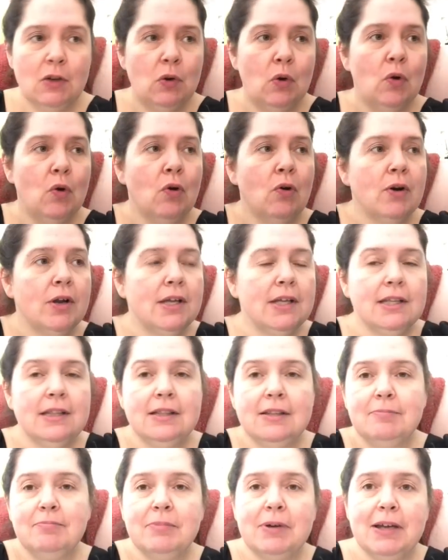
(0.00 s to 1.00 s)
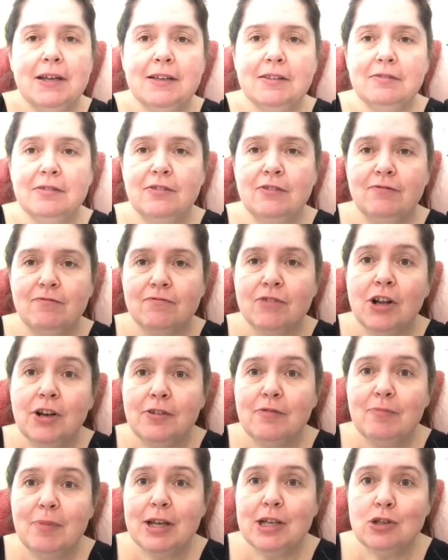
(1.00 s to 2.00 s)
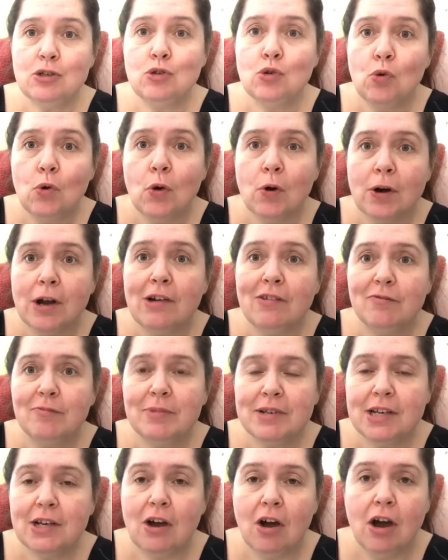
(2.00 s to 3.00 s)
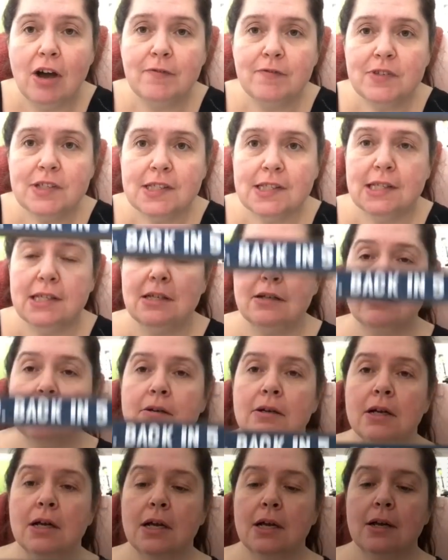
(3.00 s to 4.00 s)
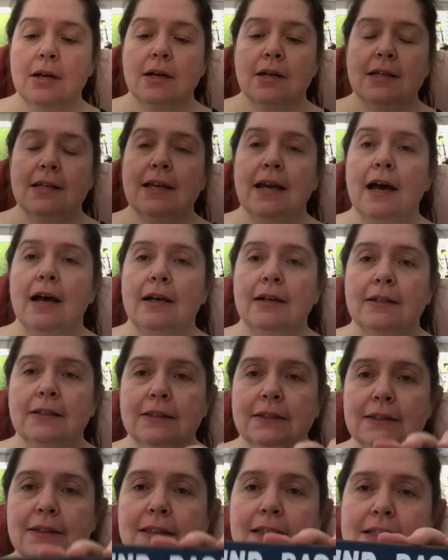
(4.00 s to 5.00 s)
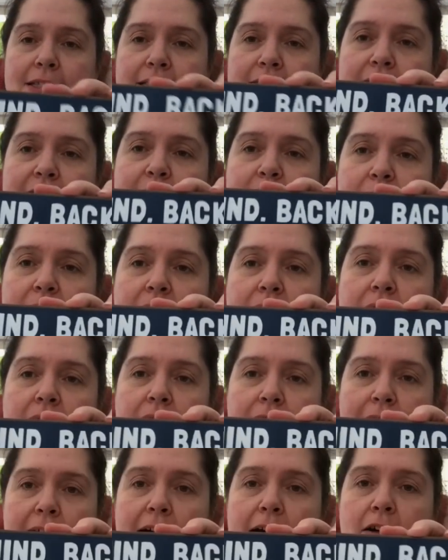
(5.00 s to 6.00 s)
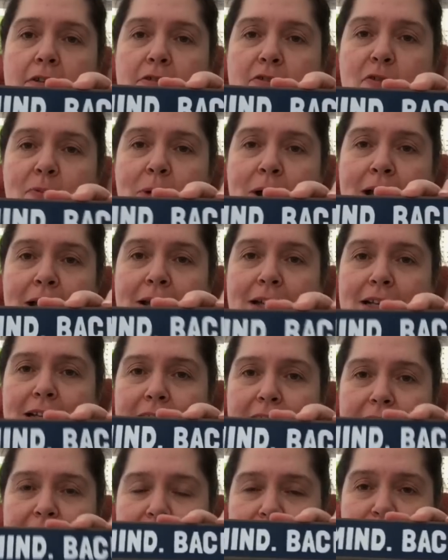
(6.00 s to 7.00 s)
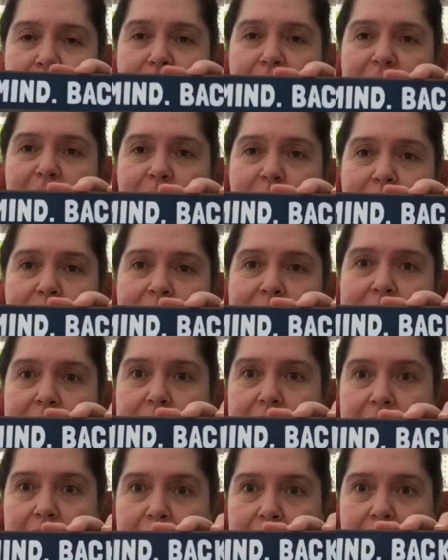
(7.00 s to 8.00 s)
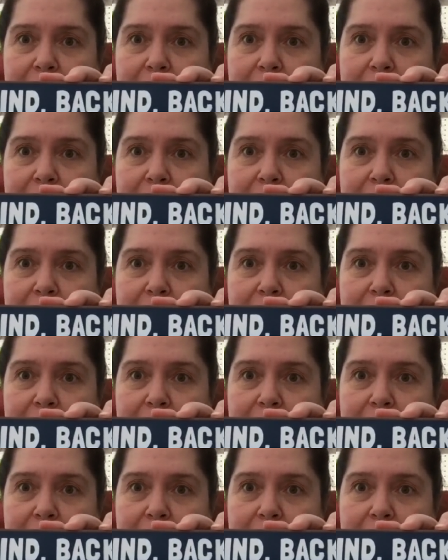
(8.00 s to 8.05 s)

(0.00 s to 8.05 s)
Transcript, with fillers: or in my the front of my door of my office here yeah, this is me. Out of my, I need five minutes.